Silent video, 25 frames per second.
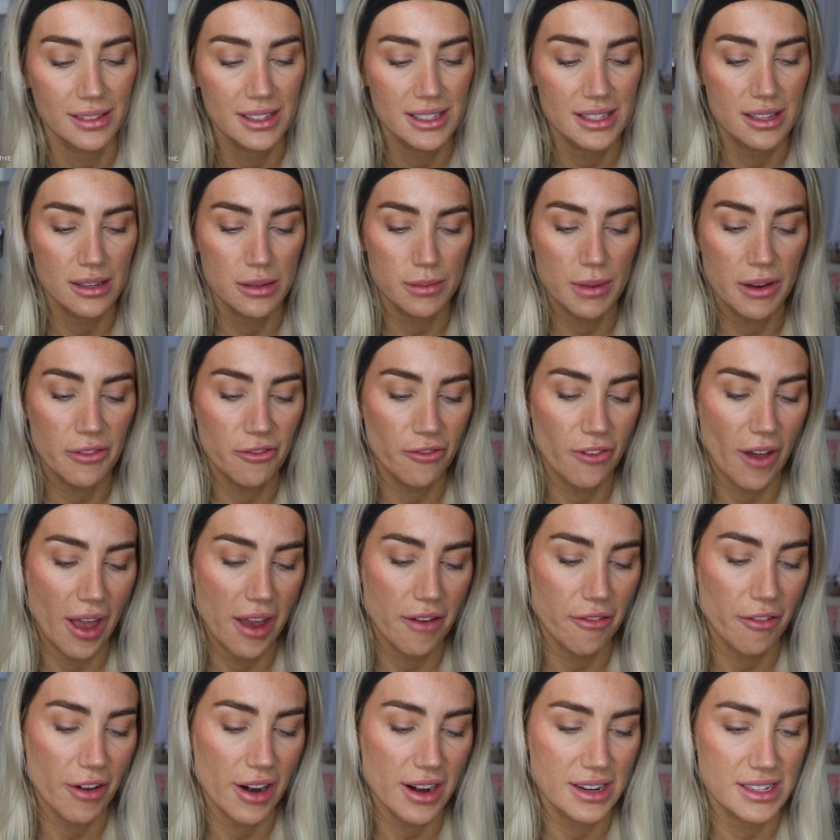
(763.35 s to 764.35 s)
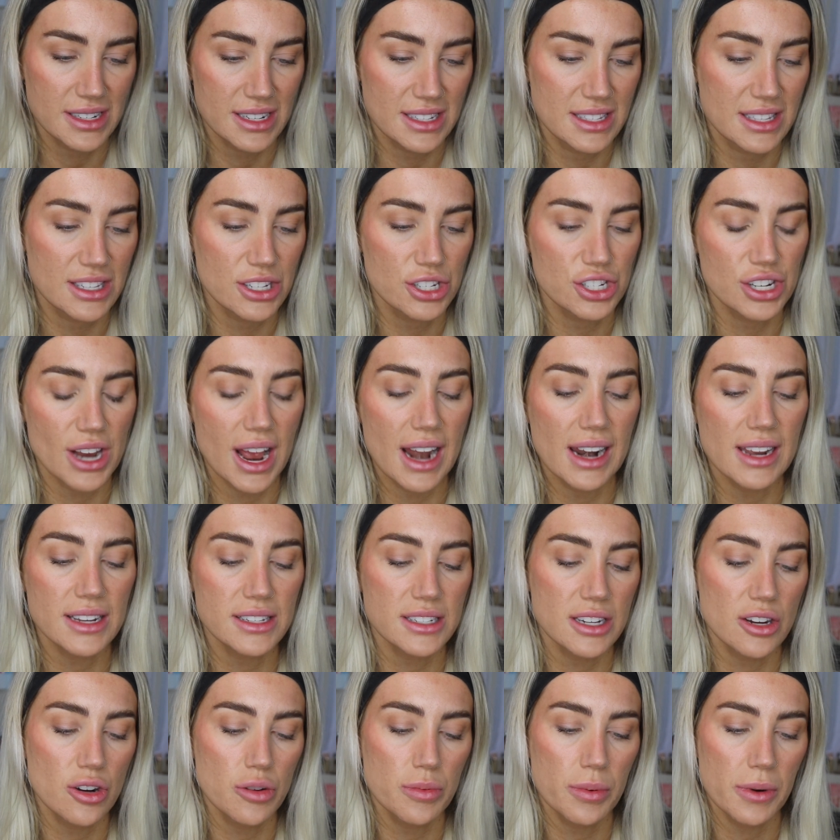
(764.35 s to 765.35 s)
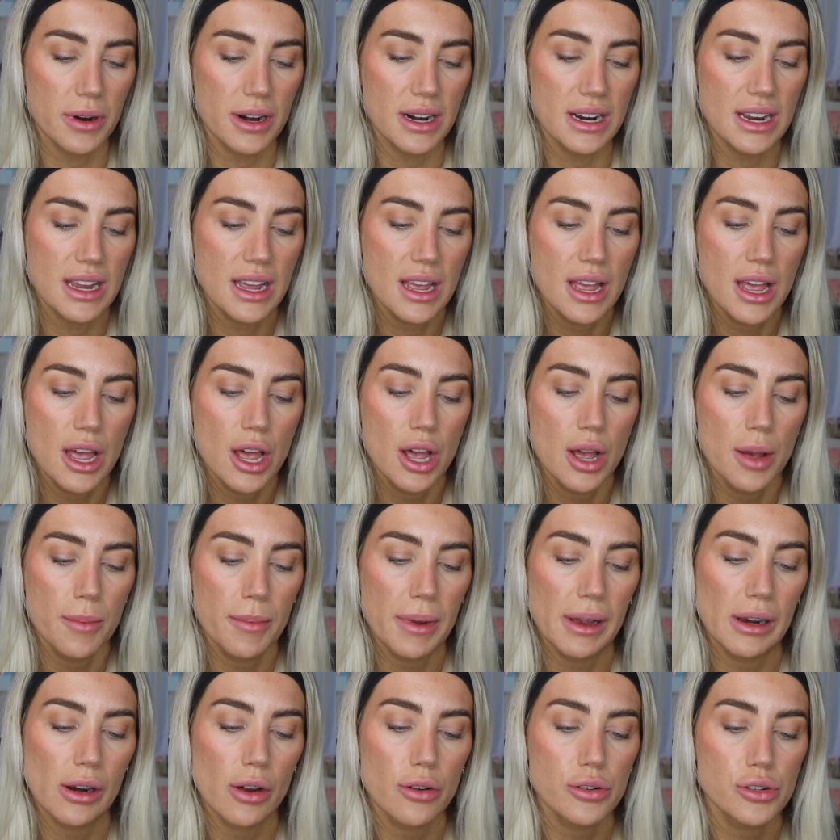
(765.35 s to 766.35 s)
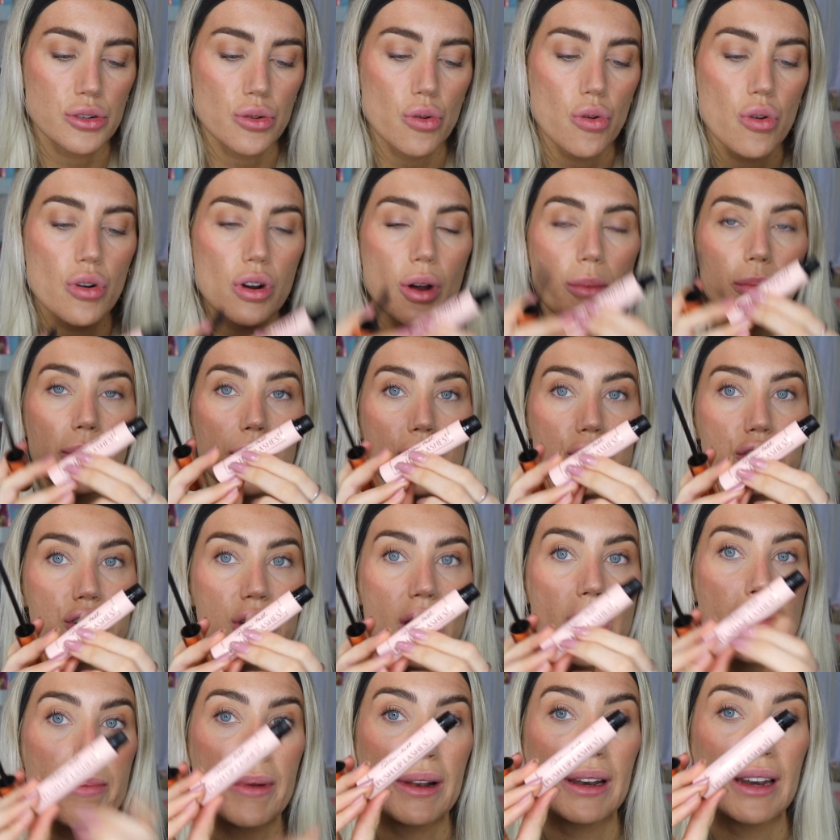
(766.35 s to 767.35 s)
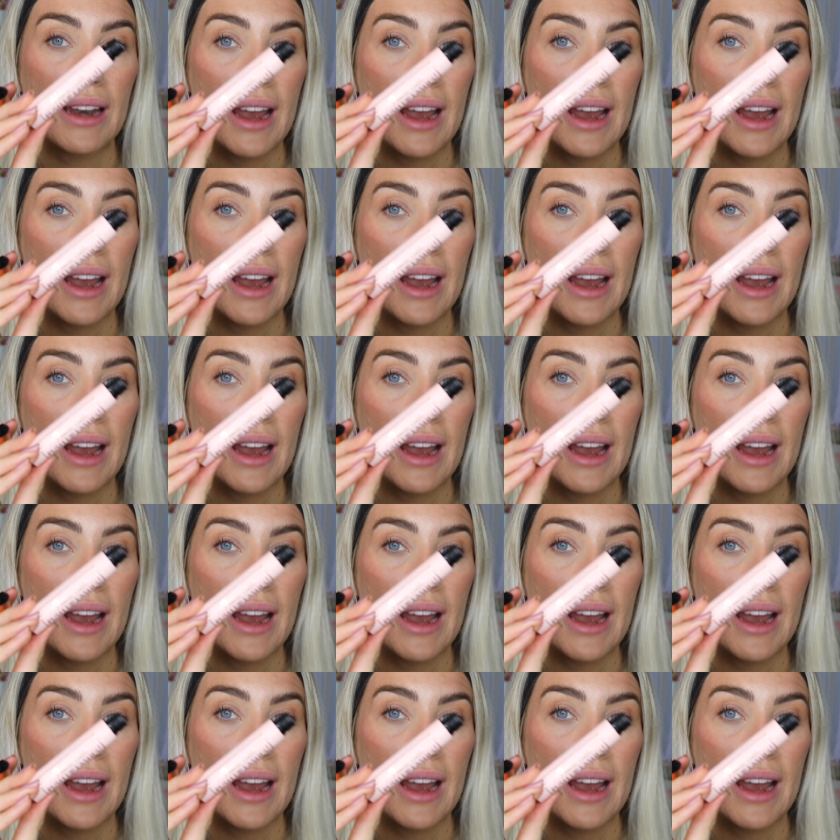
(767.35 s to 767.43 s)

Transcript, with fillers: This is my favourite. It's the Charlotte Tilbury Pillow Talk Push-Up